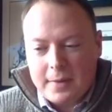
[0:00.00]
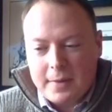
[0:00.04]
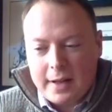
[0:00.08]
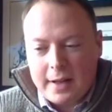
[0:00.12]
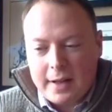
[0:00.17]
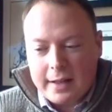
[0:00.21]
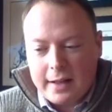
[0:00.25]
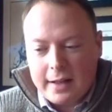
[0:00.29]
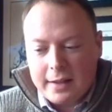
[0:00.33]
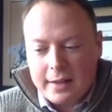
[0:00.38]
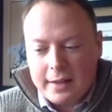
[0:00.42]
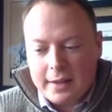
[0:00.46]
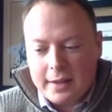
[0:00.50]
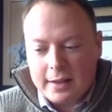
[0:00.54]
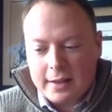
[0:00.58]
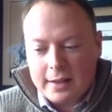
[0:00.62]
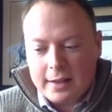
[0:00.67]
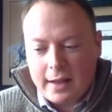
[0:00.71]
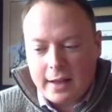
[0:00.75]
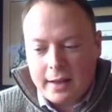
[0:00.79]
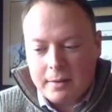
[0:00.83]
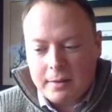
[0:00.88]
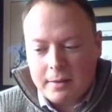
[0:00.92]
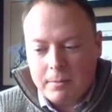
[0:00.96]
I
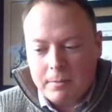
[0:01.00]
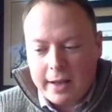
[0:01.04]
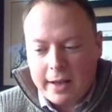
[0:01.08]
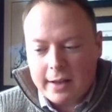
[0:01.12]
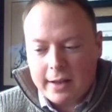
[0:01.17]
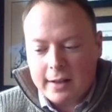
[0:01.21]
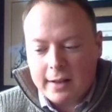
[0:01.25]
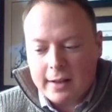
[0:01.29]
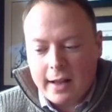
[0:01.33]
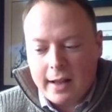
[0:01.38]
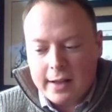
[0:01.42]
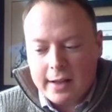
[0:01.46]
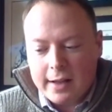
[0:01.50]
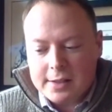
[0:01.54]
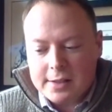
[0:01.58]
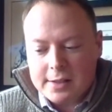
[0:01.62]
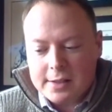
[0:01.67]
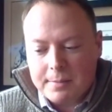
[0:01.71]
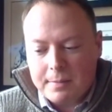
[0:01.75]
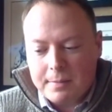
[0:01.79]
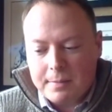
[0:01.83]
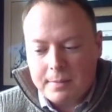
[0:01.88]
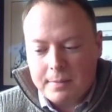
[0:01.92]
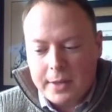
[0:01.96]
think I recognize
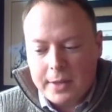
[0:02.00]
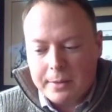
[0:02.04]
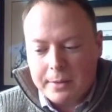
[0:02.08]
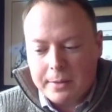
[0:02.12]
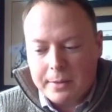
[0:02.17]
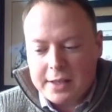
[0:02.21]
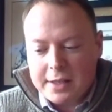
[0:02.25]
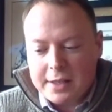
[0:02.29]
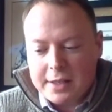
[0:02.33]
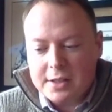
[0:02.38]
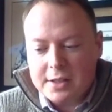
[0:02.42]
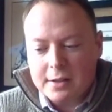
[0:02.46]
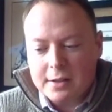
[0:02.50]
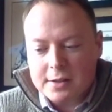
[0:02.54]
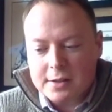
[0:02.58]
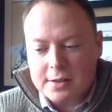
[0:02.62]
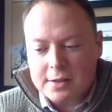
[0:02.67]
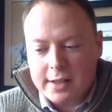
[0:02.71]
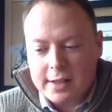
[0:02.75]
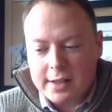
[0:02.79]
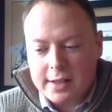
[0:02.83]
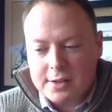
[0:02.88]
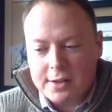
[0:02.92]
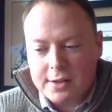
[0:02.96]
that, you know, my skill
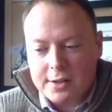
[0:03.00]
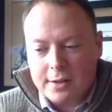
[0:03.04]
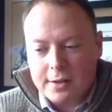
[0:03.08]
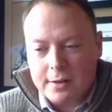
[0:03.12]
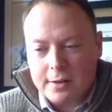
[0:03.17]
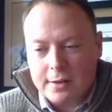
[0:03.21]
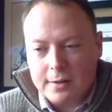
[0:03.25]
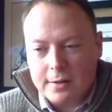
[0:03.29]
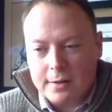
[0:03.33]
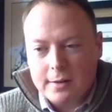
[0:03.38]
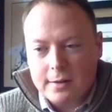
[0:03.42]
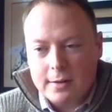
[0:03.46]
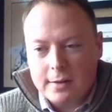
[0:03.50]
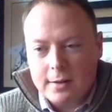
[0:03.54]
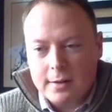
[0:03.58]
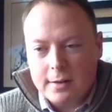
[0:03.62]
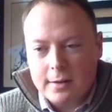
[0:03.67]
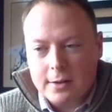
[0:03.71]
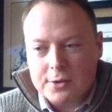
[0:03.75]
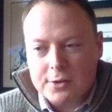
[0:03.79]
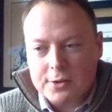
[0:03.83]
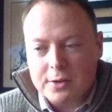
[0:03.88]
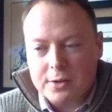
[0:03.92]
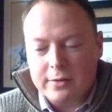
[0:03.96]
sets are
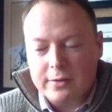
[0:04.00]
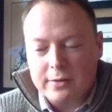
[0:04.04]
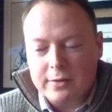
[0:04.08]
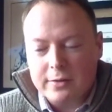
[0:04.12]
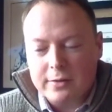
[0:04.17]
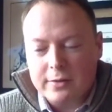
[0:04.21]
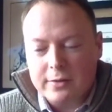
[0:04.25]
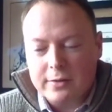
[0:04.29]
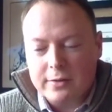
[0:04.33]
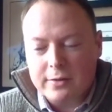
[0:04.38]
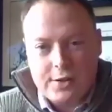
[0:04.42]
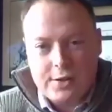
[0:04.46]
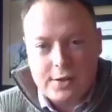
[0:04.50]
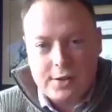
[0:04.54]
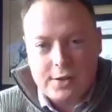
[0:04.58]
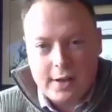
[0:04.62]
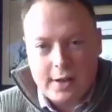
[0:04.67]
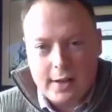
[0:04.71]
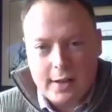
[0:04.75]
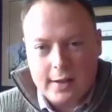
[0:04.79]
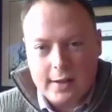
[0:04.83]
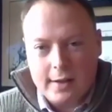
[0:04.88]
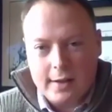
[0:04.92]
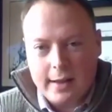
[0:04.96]
sort of niche
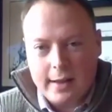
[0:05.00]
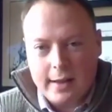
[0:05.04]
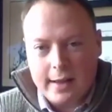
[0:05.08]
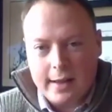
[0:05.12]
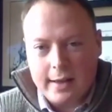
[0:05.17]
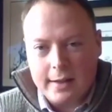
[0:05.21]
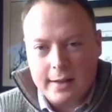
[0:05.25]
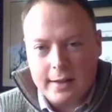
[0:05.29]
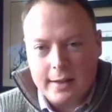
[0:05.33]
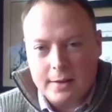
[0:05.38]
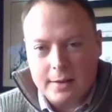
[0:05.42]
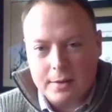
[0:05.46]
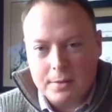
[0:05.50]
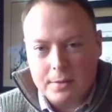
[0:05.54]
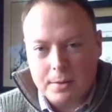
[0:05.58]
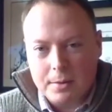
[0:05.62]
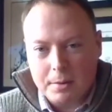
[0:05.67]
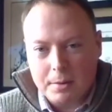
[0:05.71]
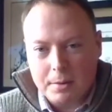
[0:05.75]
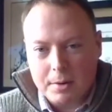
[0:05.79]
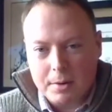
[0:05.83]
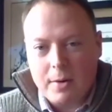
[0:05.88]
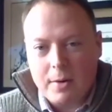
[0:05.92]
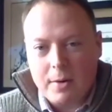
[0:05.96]
and
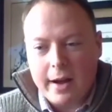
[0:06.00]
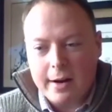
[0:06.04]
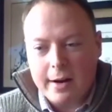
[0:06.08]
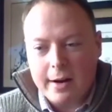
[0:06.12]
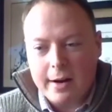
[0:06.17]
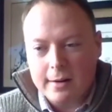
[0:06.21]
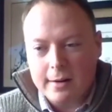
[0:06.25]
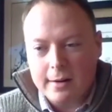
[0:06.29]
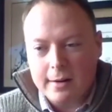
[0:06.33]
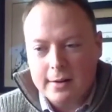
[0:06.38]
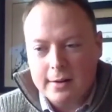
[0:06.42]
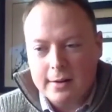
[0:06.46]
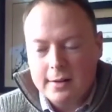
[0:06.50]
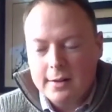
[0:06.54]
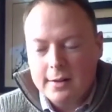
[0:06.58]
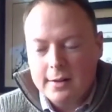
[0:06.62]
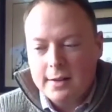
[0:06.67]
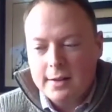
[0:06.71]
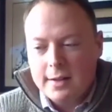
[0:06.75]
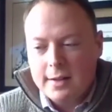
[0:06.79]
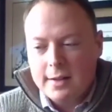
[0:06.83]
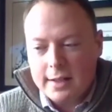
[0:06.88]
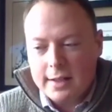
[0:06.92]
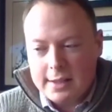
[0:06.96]
require
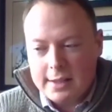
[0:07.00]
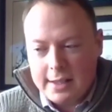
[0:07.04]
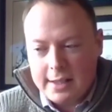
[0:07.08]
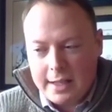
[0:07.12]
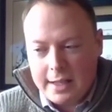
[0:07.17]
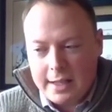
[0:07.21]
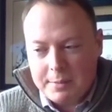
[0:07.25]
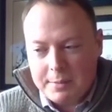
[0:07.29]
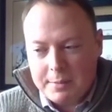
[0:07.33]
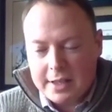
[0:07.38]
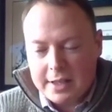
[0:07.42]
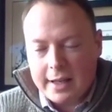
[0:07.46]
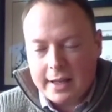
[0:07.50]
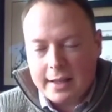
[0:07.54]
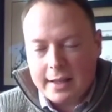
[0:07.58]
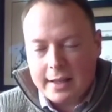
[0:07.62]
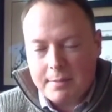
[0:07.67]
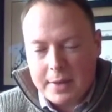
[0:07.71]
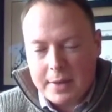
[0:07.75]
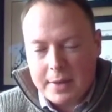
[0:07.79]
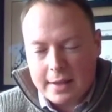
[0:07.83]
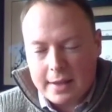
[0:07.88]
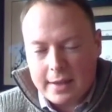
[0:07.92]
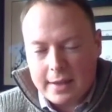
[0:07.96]
a team to
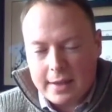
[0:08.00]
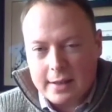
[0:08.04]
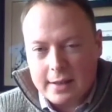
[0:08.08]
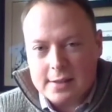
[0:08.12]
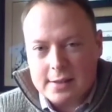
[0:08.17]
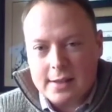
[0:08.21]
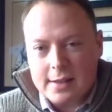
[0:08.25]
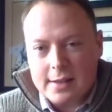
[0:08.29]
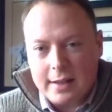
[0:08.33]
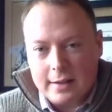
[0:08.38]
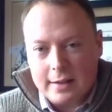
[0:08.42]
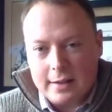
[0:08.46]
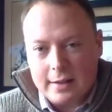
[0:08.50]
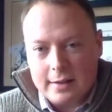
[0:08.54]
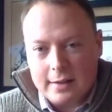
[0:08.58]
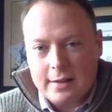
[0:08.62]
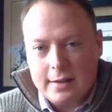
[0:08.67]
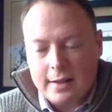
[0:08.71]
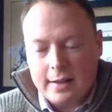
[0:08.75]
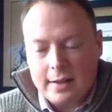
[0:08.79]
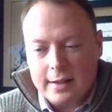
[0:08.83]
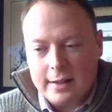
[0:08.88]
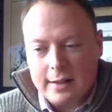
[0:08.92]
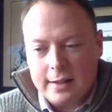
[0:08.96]
get big things done,
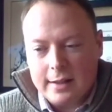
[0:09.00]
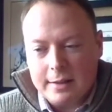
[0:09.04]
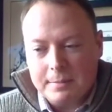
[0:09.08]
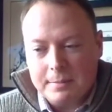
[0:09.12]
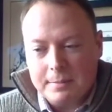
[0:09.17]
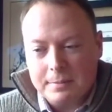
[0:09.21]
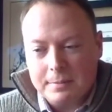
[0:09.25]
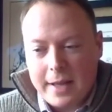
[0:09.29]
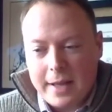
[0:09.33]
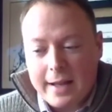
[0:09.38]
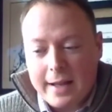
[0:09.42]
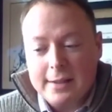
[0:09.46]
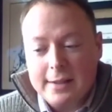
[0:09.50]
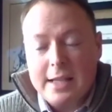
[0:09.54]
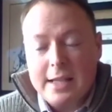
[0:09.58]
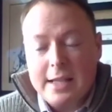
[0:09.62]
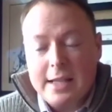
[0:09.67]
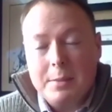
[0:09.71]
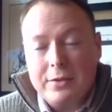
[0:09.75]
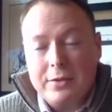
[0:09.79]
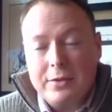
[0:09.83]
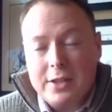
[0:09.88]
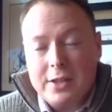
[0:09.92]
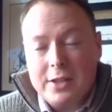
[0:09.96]
and a
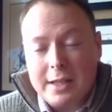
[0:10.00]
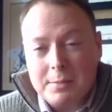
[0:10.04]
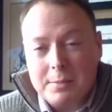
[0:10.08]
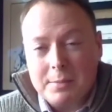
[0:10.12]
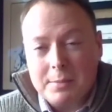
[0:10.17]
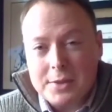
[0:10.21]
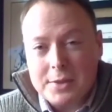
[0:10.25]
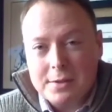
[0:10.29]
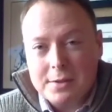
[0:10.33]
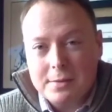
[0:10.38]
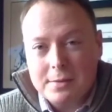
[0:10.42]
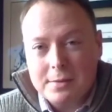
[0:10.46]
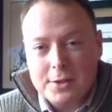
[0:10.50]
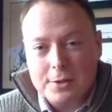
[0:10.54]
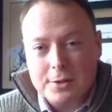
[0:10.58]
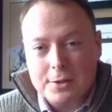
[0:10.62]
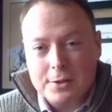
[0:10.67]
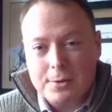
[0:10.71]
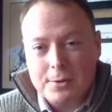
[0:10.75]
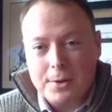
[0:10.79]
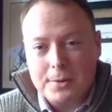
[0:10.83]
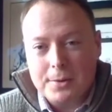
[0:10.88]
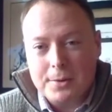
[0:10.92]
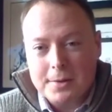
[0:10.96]
team of teams, to
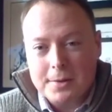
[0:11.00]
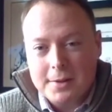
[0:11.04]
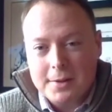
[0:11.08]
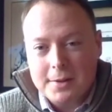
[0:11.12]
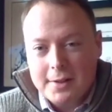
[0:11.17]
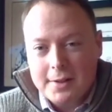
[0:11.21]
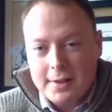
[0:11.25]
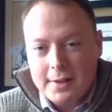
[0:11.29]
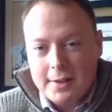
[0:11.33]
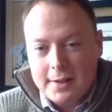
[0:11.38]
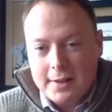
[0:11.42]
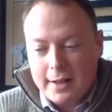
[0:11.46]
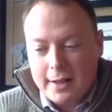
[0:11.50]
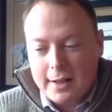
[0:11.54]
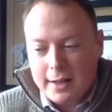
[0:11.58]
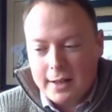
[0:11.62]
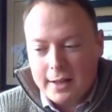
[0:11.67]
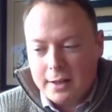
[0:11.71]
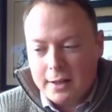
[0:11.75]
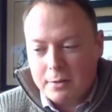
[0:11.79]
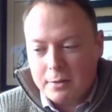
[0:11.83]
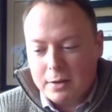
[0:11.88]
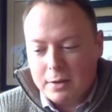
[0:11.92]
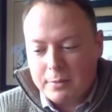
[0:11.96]
quote
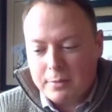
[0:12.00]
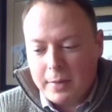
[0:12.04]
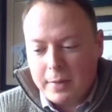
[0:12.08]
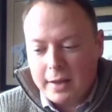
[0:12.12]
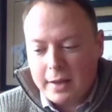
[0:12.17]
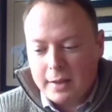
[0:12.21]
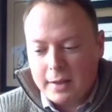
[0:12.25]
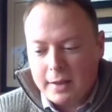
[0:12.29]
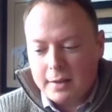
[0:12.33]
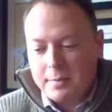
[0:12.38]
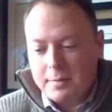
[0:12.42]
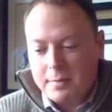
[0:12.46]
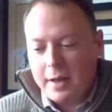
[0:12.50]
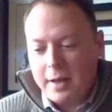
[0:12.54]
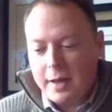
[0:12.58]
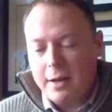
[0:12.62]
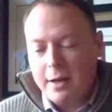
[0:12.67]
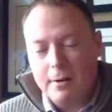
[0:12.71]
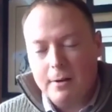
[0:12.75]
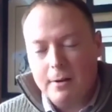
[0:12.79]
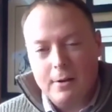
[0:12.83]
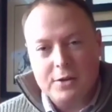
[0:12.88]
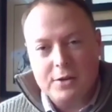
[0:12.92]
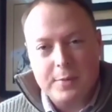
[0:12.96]
one of my
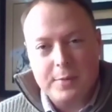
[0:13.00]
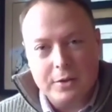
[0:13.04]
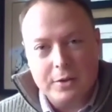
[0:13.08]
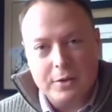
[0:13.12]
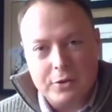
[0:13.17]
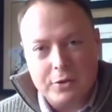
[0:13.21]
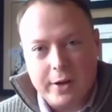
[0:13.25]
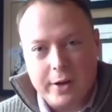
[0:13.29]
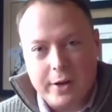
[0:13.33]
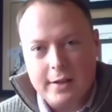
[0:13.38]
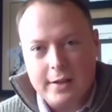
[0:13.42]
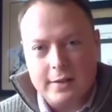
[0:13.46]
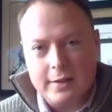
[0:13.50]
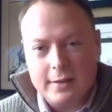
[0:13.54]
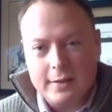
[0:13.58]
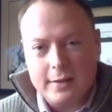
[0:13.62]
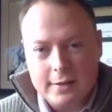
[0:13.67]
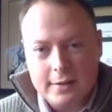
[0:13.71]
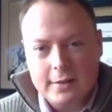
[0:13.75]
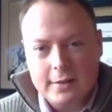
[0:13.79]
heroes, Bill Drayton.